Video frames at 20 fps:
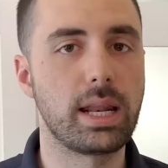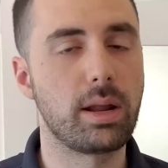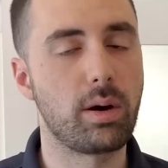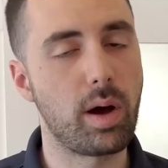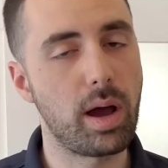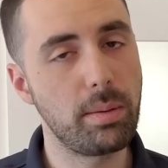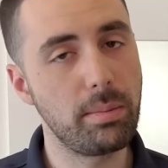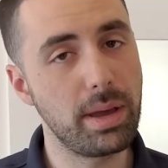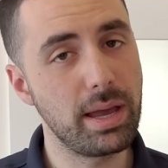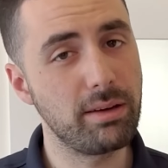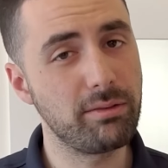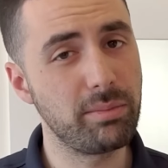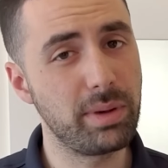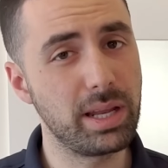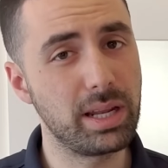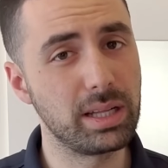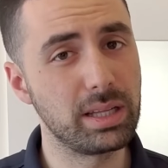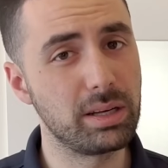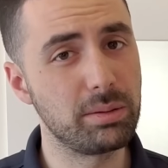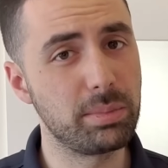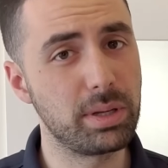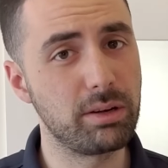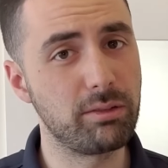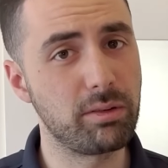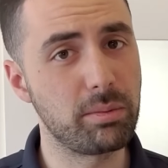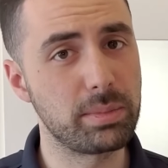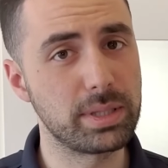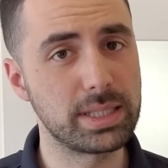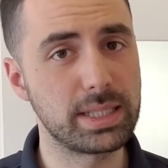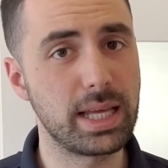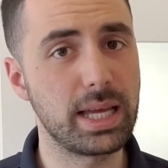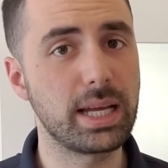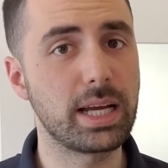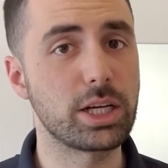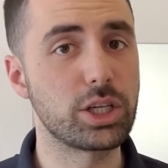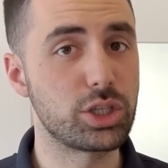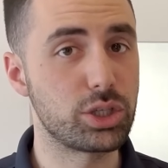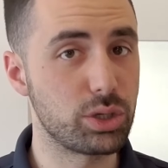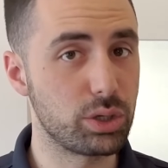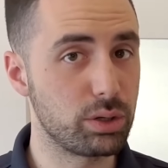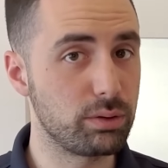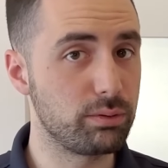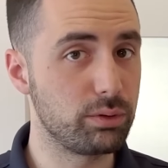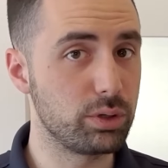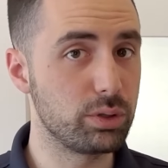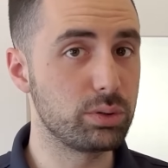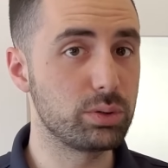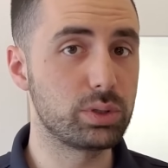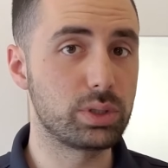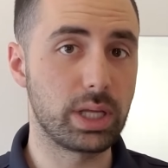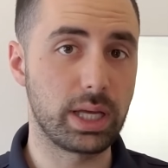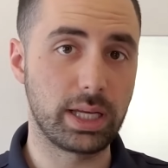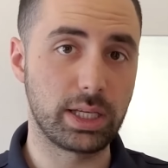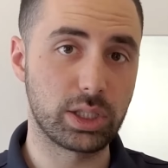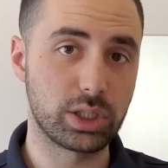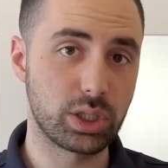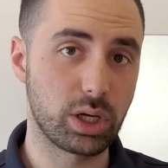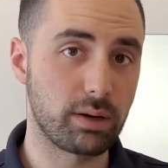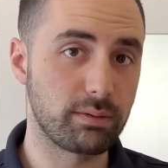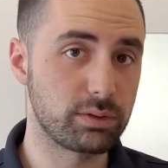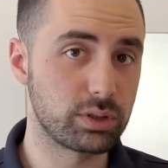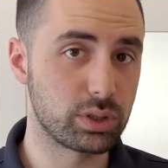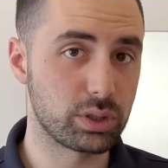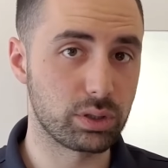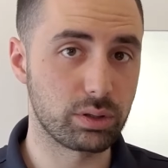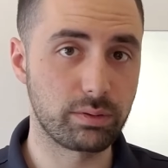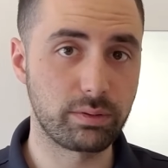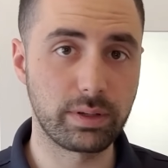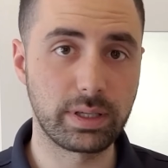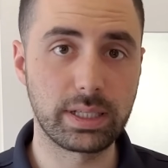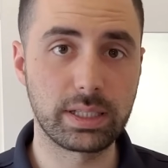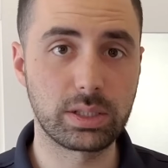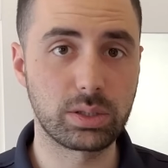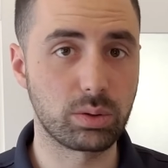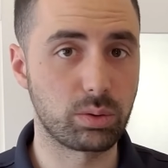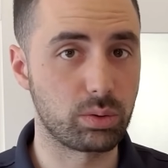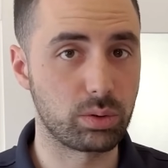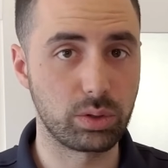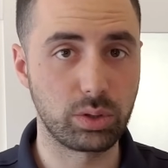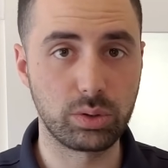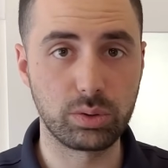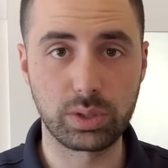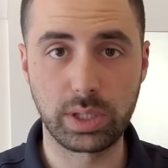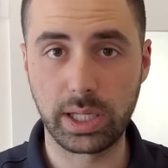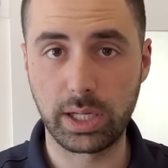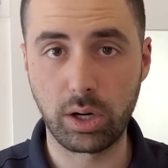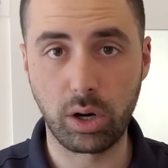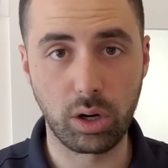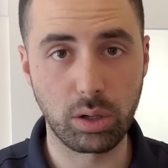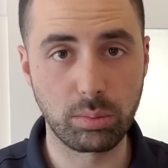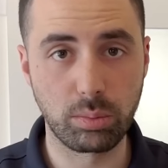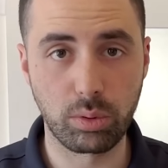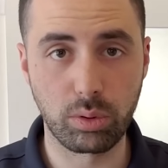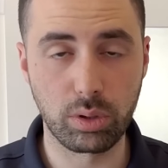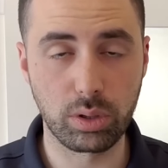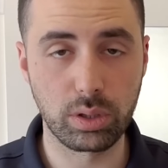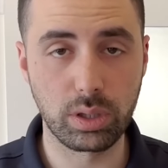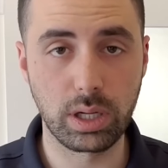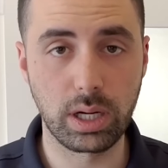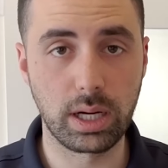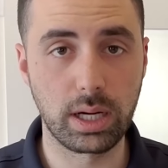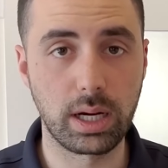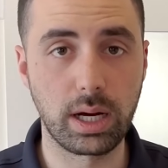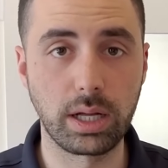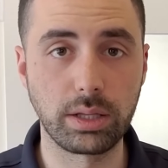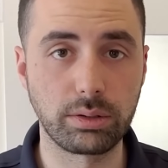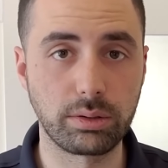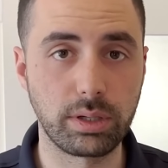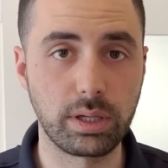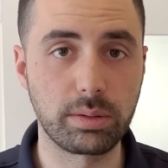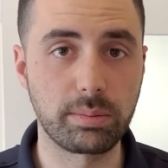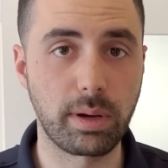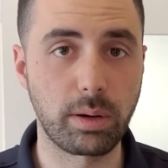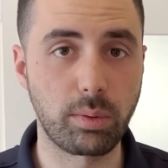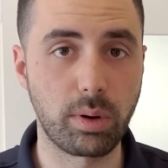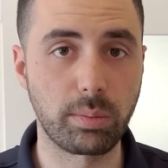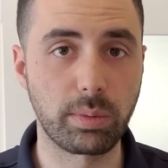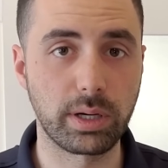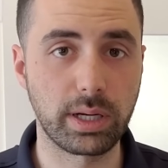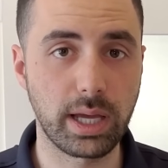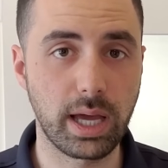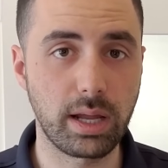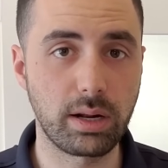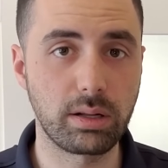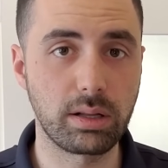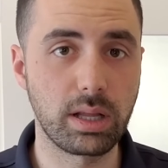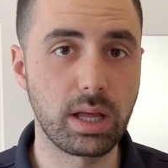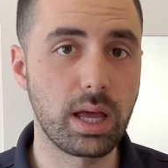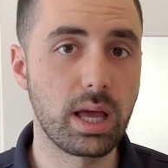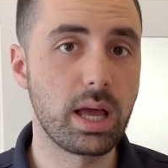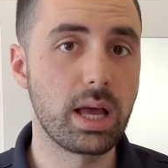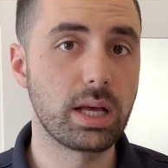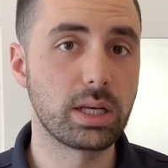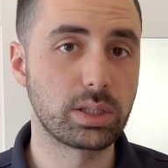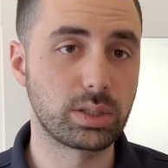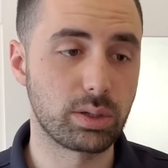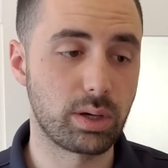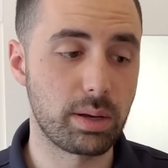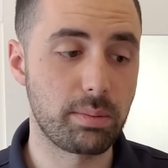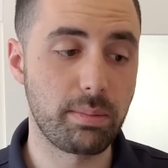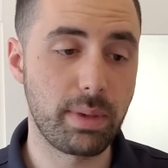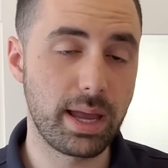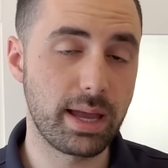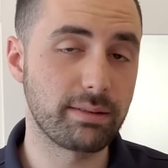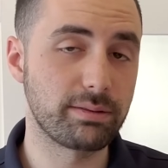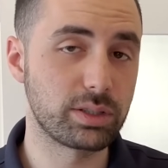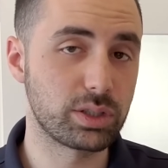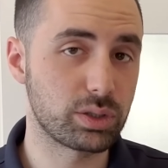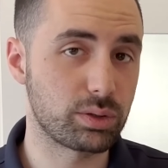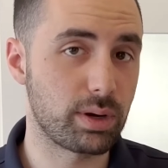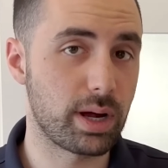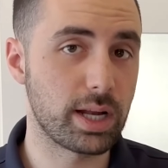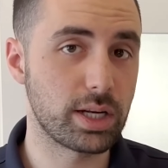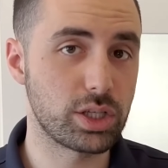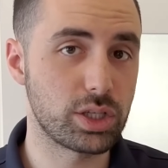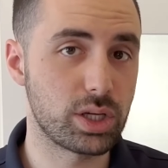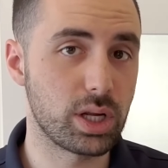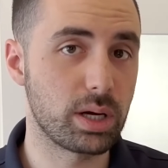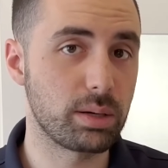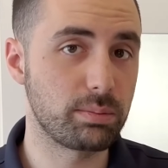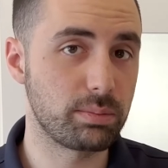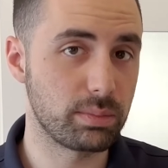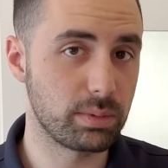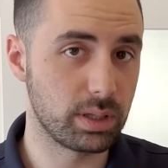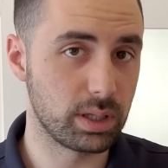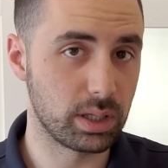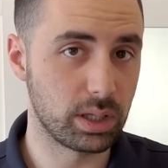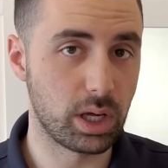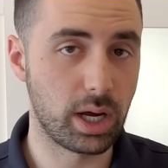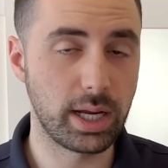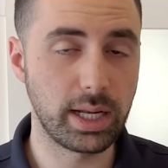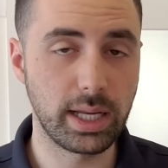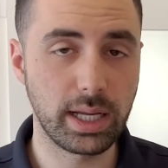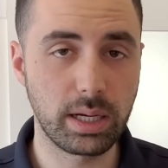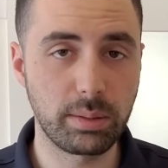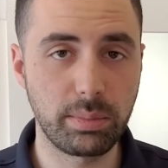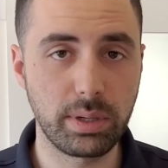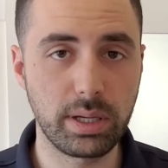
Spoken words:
Now, I may have made a little bit of a mistake. I should have used a soft surface or used a cardboard underneath my Weber kettle, so I may have scratched up the lining a